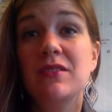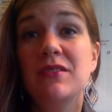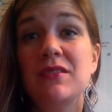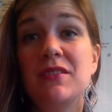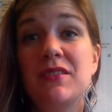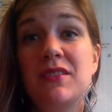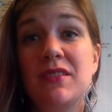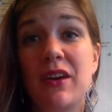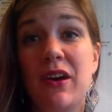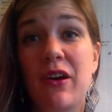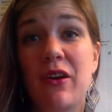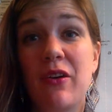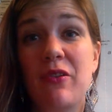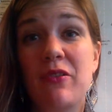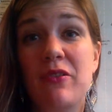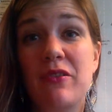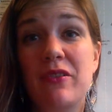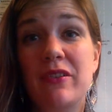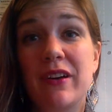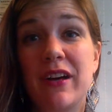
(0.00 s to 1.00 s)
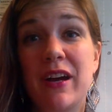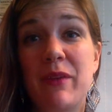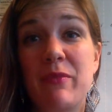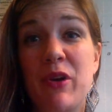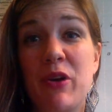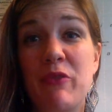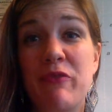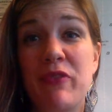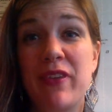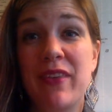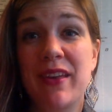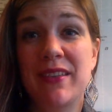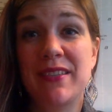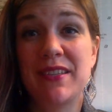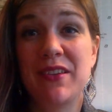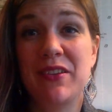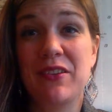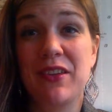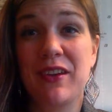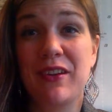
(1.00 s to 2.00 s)
So hopefully
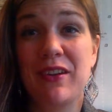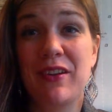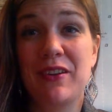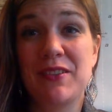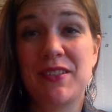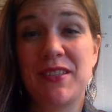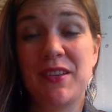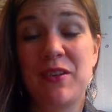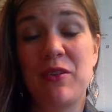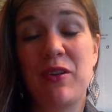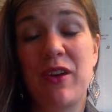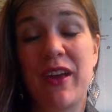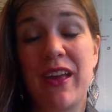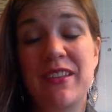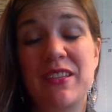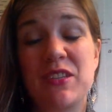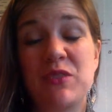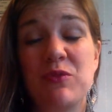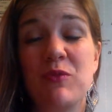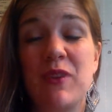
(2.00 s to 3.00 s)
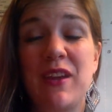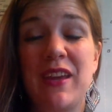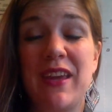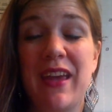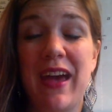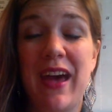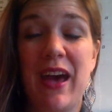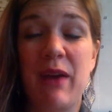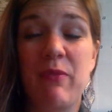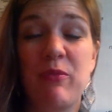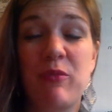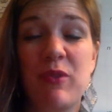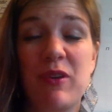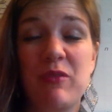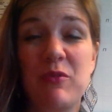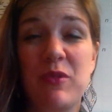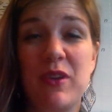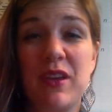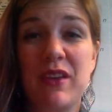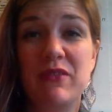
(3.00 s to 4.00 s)
that's clear. So again, to recap
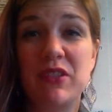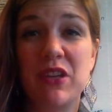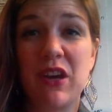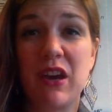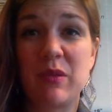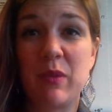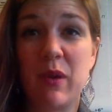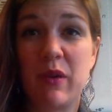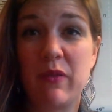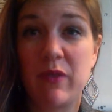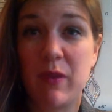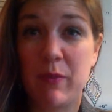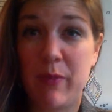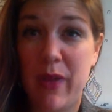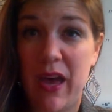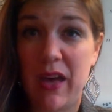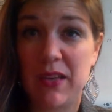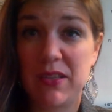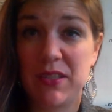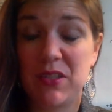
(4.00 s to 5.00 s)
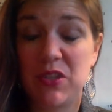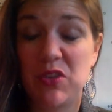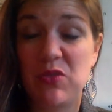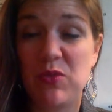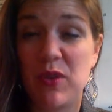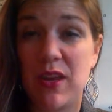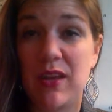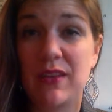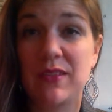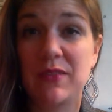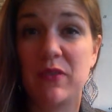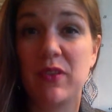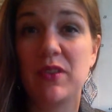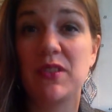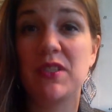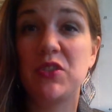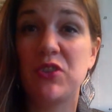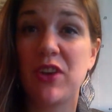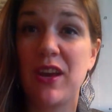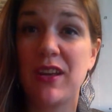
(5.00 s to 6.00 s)
what we've talked about the past 2 weeks, for
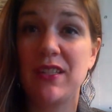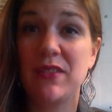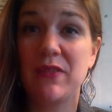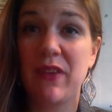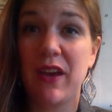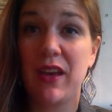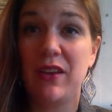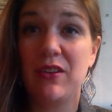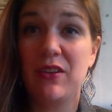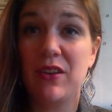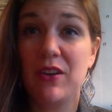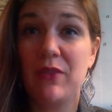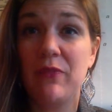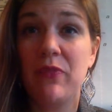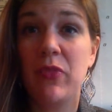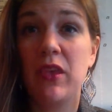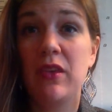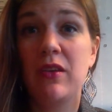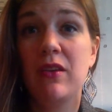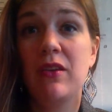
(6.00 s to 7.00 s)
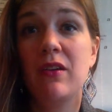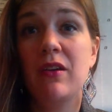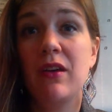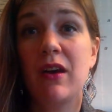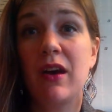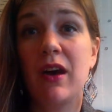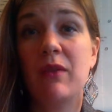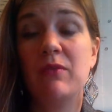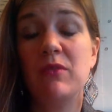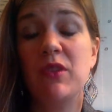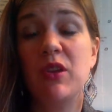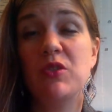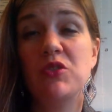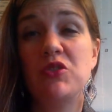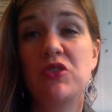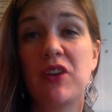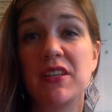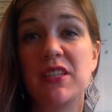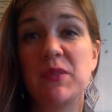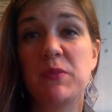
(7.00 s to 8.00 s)
the Strengths Finder, you
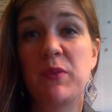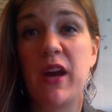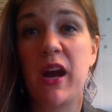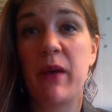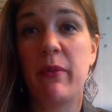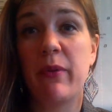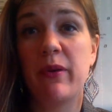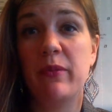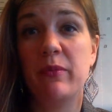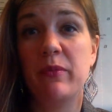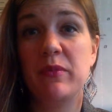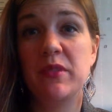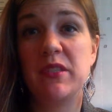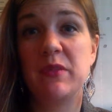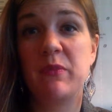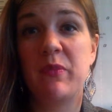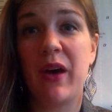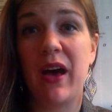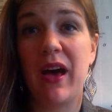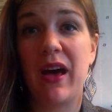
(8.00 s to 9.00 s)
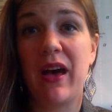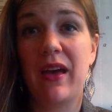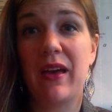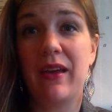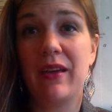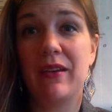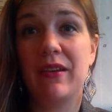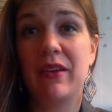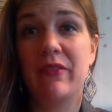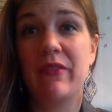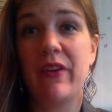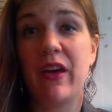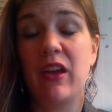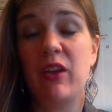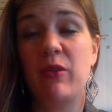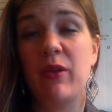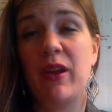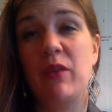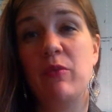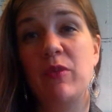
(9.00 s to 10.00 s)
address problems by
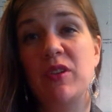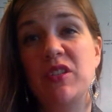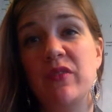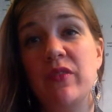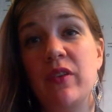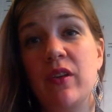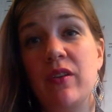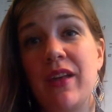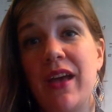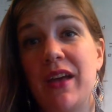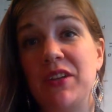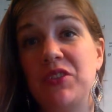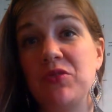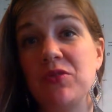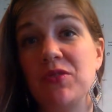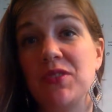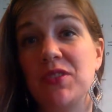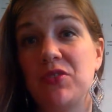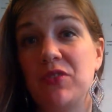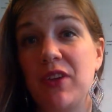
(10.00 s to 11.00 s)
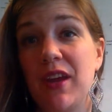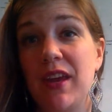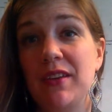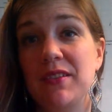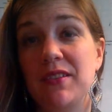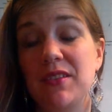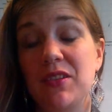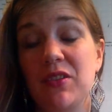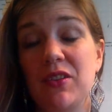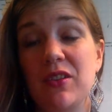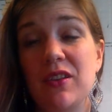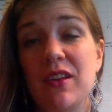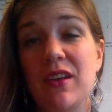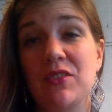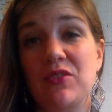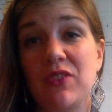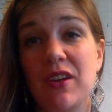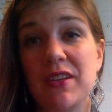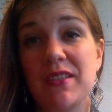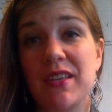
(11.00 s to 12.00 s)
evaluating which of your natural strengths could
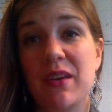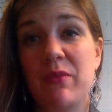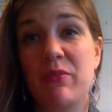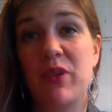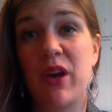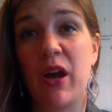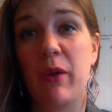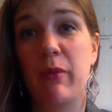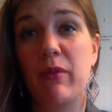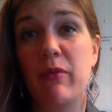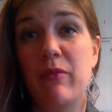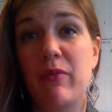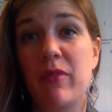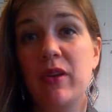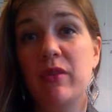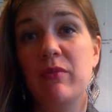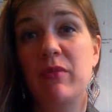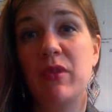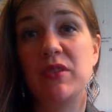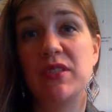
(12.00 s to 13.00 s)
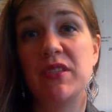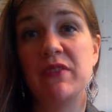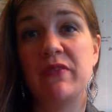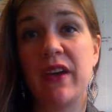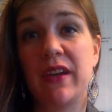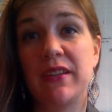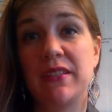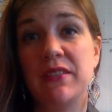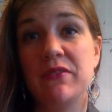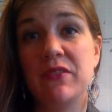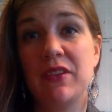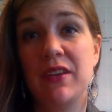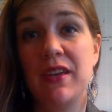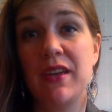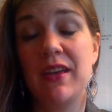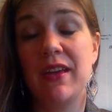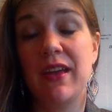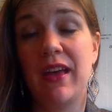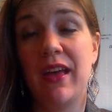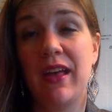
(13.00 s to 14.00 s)
address that problem most
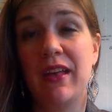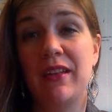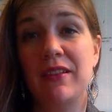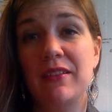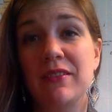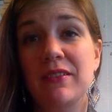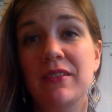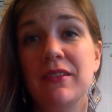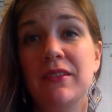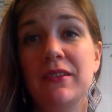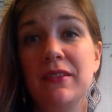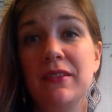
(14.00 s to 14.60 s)
effectively and